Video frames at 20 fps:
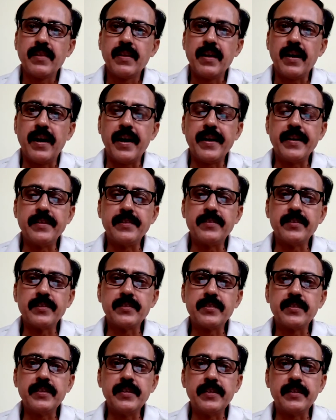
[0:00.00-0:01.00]
height
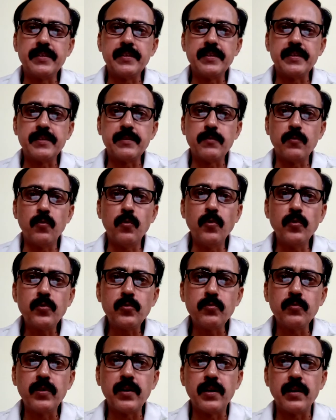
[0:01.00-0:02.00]
just it owed
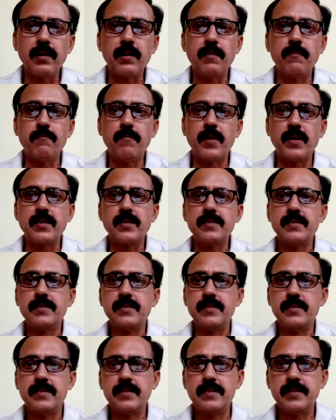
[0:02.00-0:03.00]
to a mud
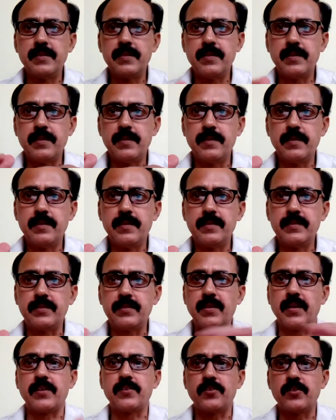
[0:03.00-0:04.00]

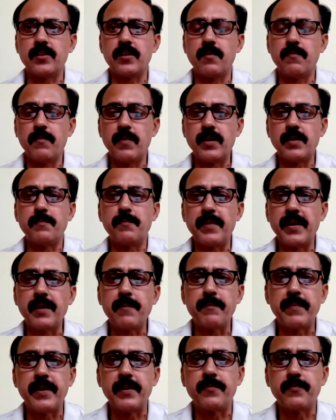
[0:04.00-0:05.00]
structure, a mud
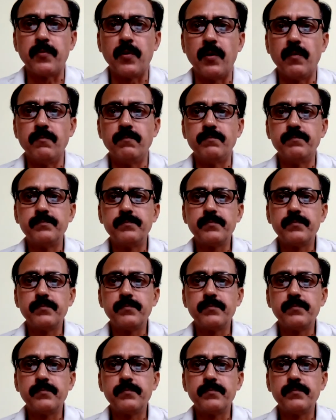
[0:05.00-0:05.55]
brick platform.